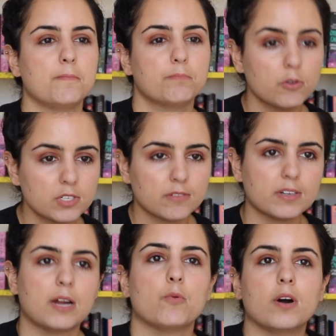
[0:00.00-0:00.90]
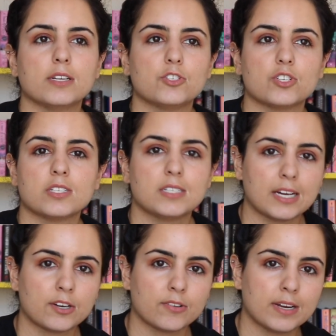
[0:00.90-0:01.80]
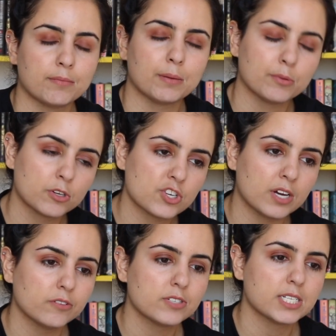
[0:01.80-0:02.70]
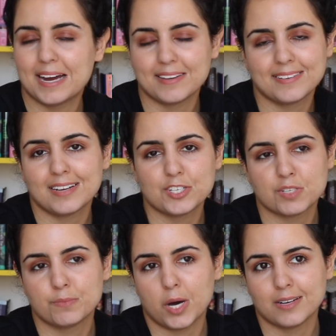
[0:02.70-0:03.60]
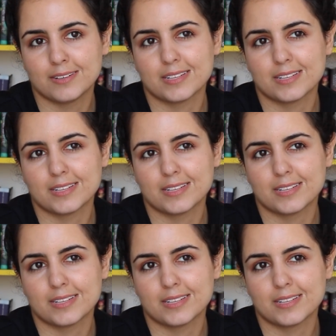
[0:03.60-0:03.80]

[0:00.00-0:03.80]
Most of it I wanted just to decorate my bookshelves. I think I just bought into